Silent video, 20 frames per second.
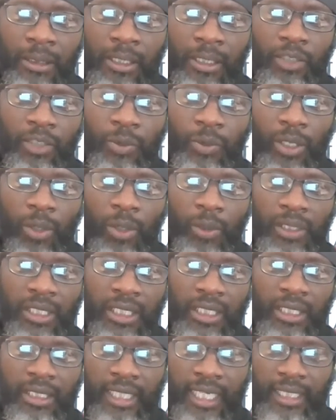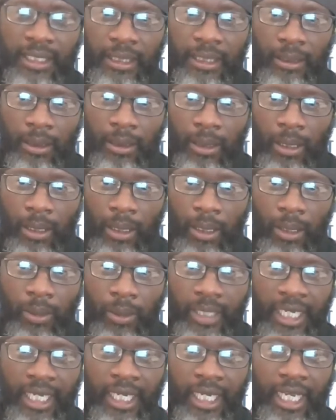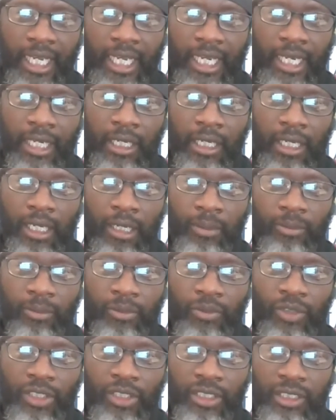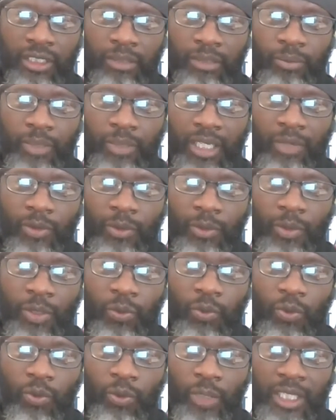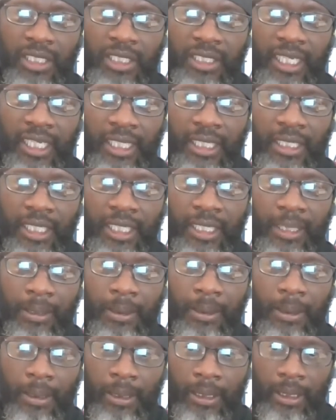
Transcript: as we go into this lesson. Okay, and just bear with me for 1 second here.